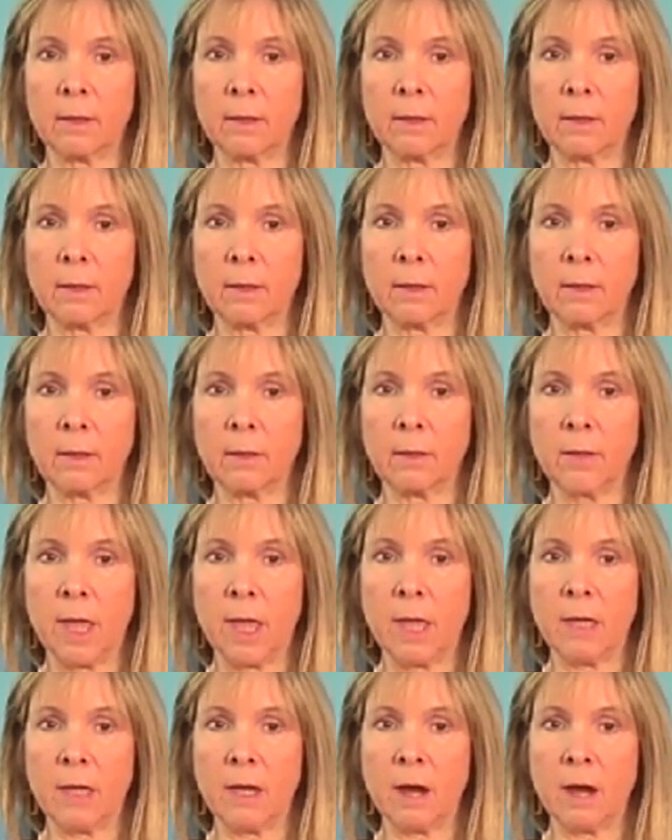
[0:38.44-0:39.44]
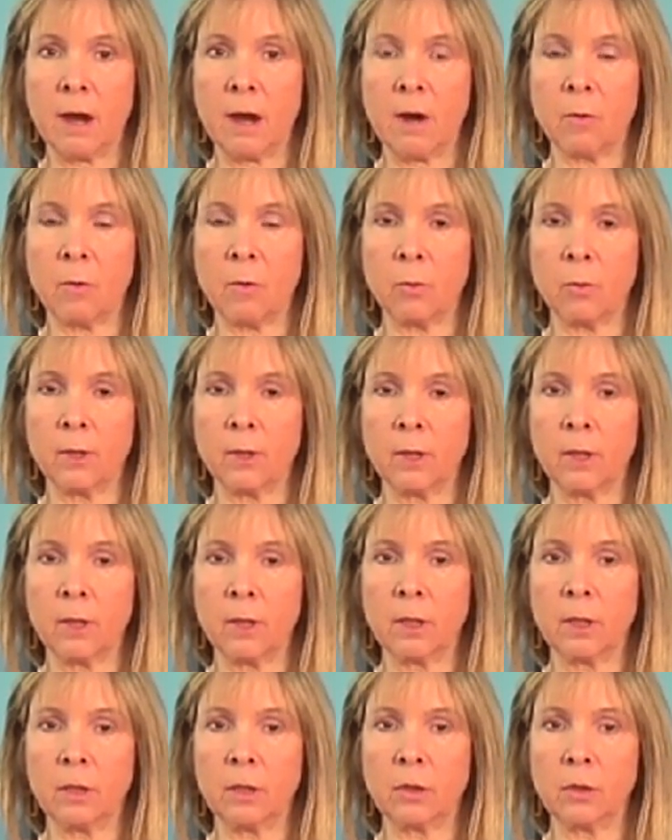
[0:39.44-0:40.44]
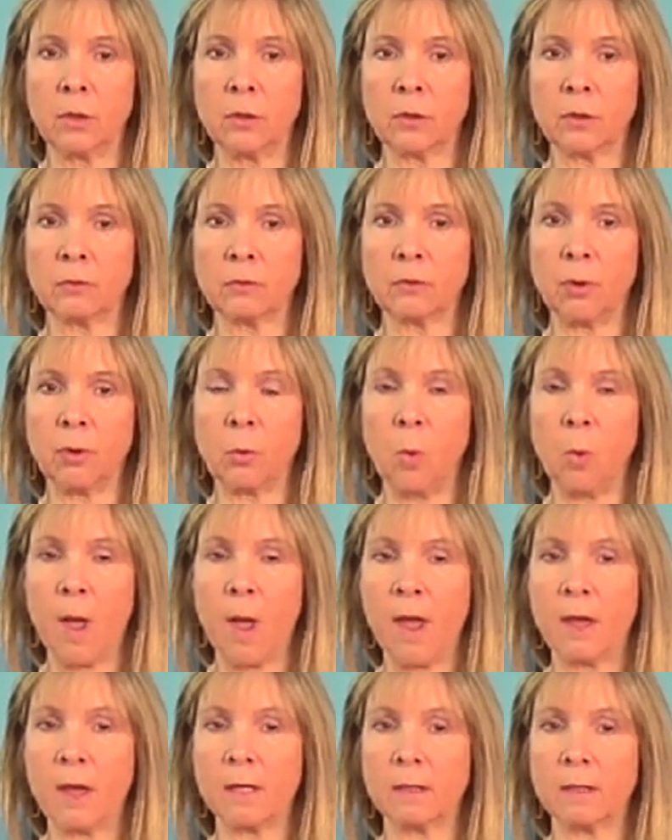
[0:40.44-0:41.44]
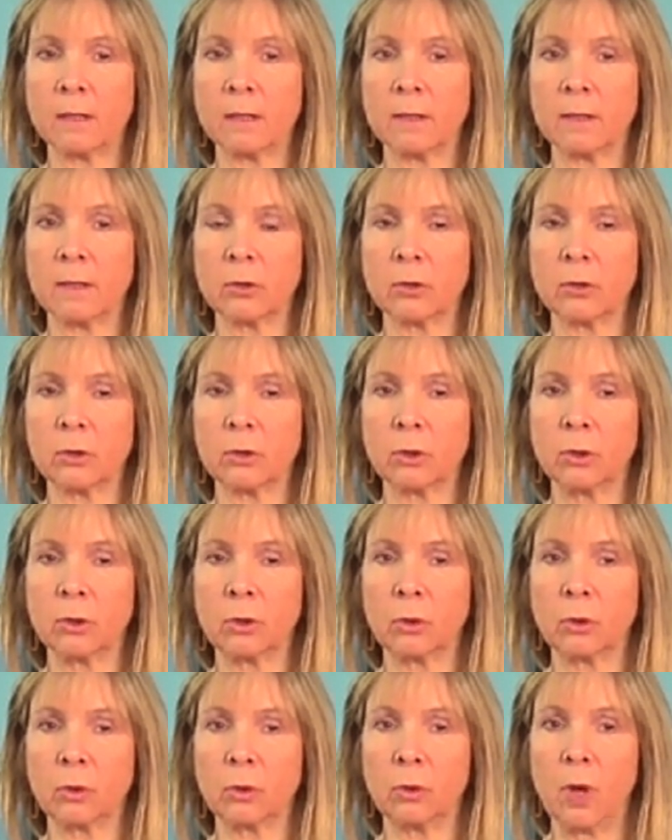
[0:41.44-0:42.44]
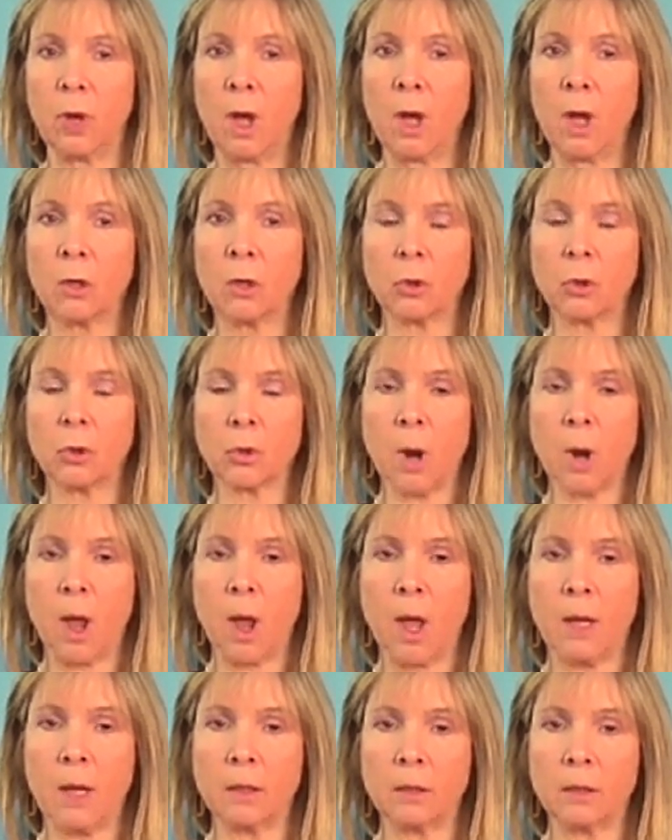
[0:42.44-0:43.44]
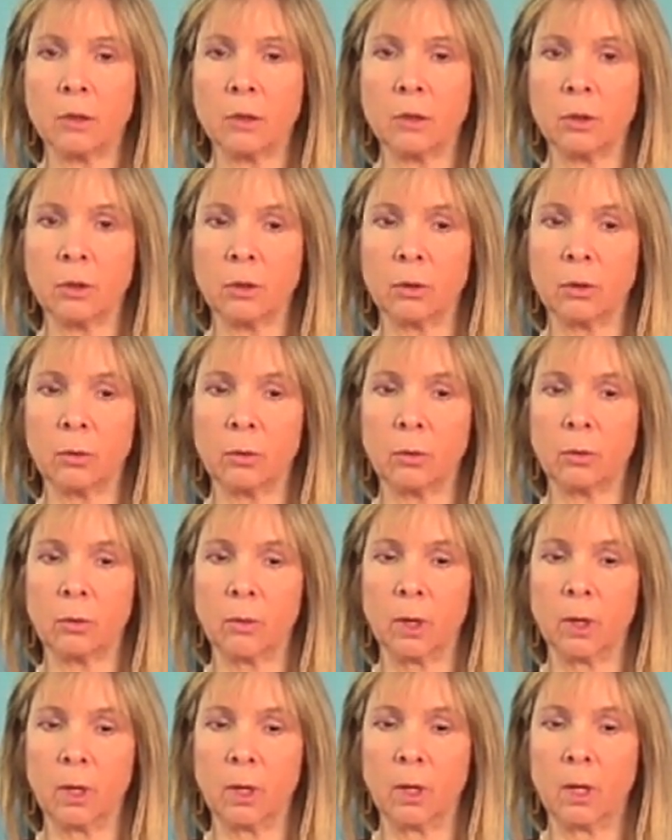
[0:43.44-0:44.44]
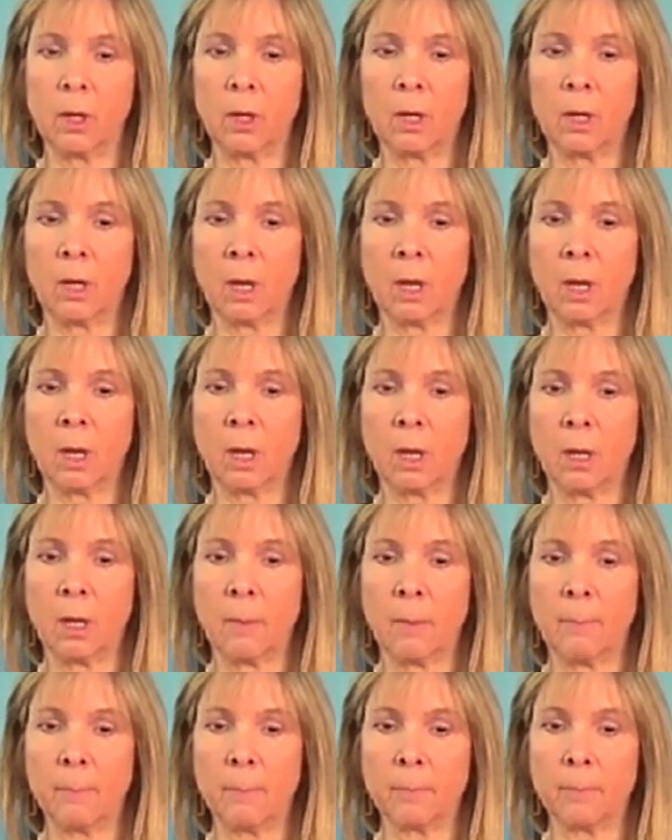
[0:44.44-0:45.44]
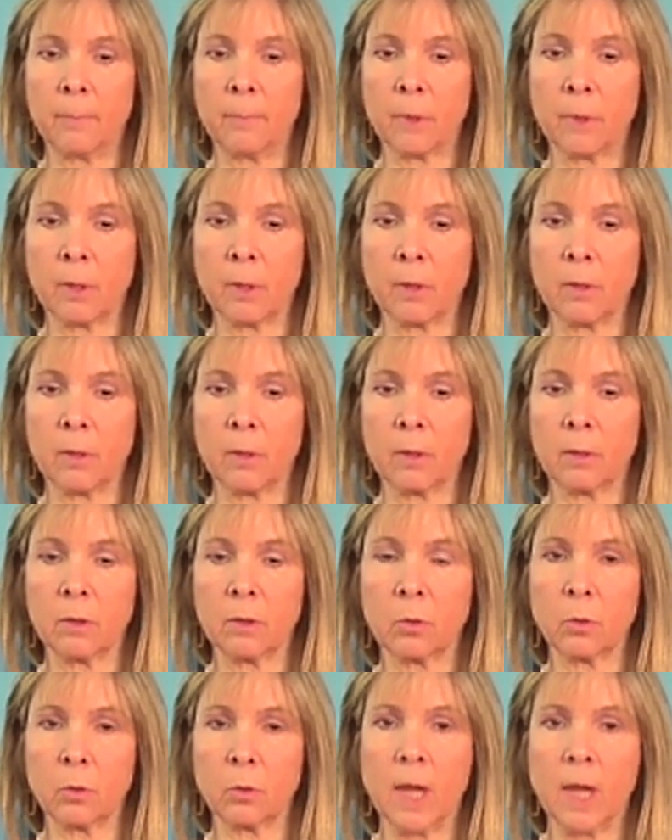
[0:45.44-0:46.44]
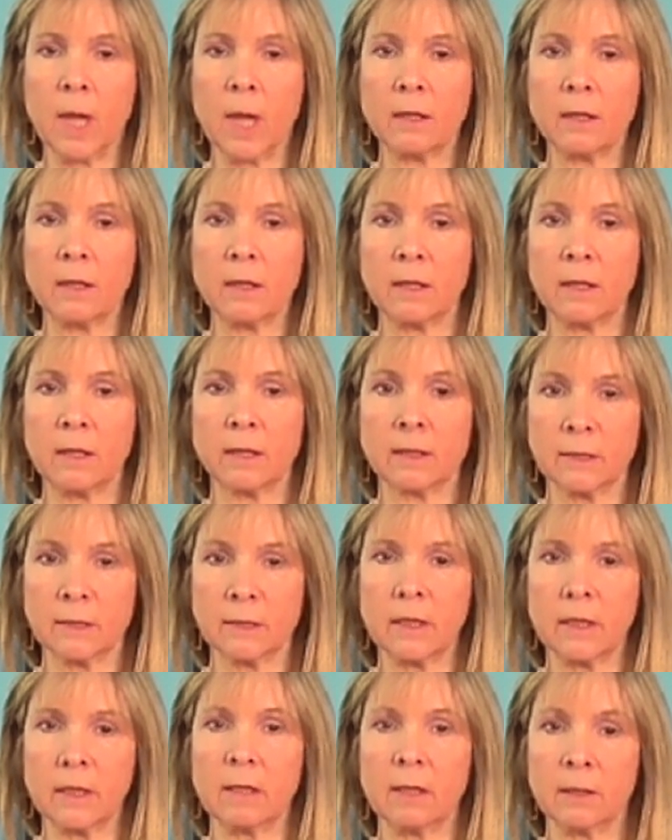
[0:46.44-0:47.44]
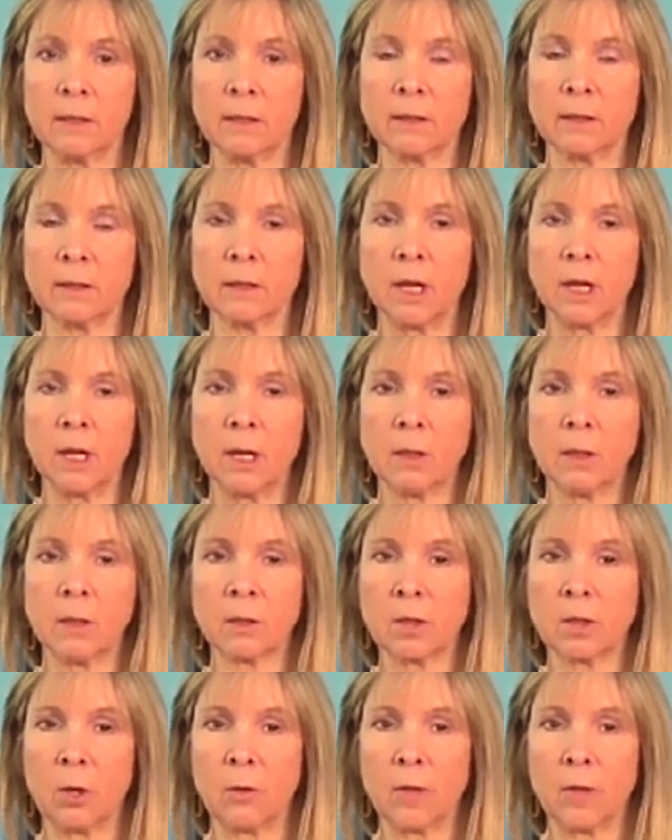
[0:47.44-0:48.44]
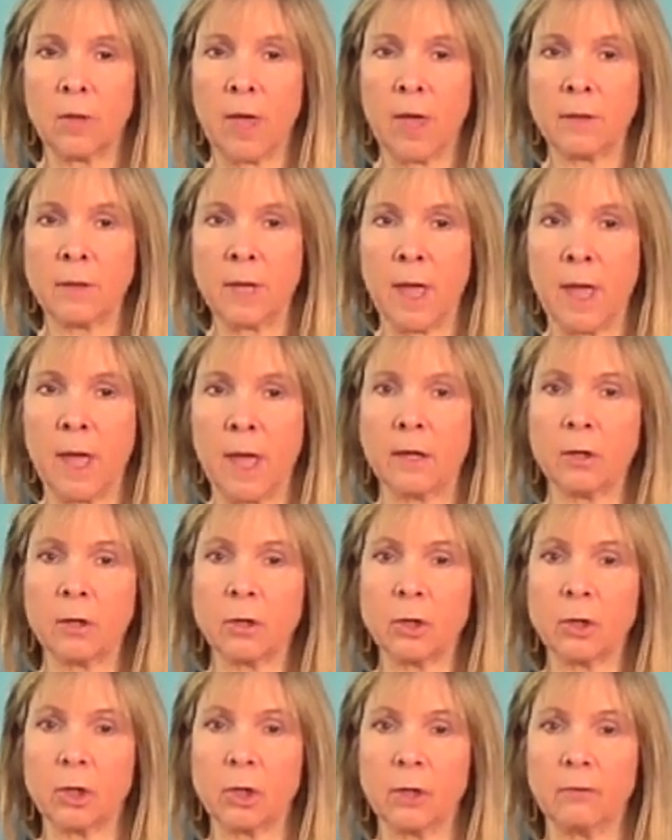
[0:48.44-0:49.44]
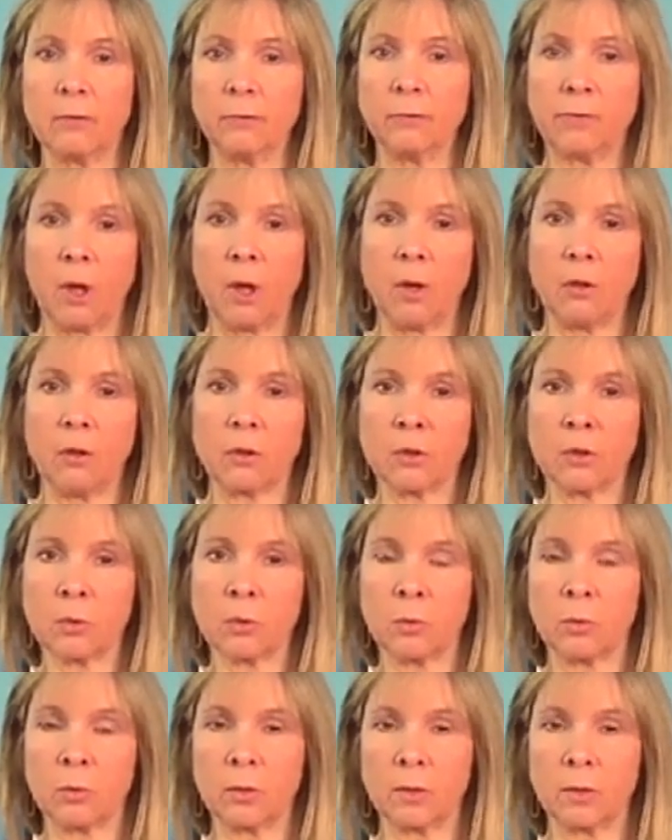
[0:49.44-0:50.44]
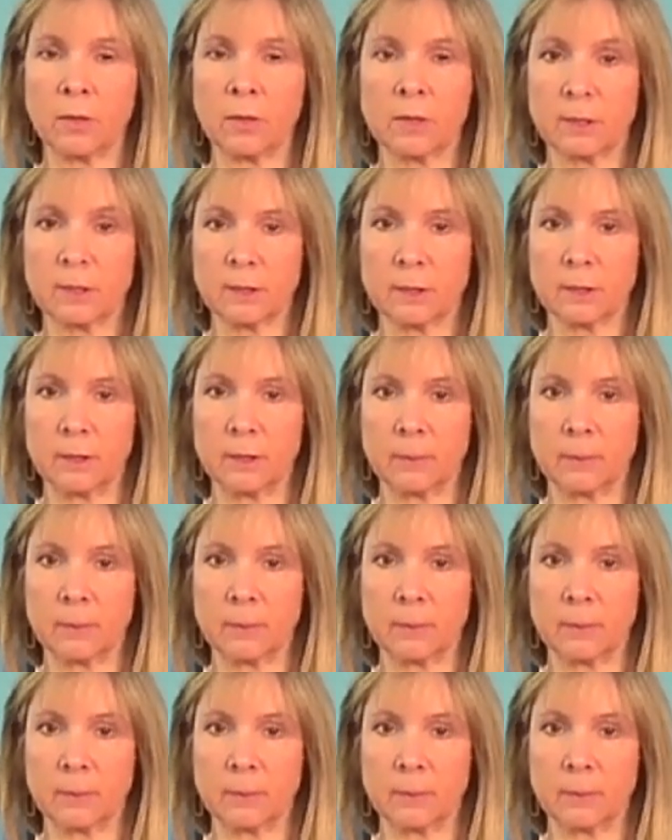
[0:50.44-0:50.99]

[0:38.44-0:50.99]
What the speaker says: they are really useful ways to try to um, create these seals so that the energy flows through the system.